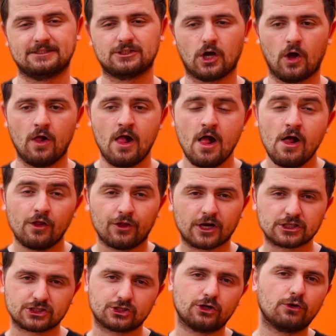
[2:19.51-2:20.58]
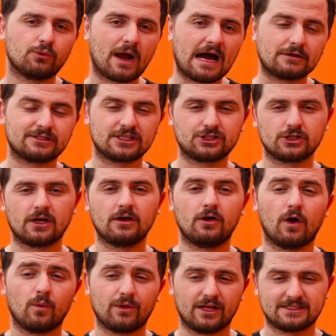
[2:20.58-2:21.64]
So there's two routes that you can
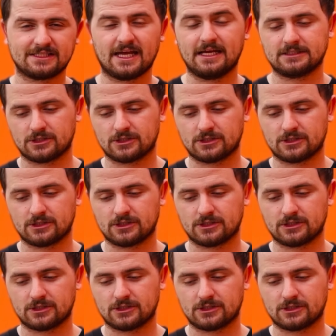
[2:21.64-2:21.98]
go with a stand.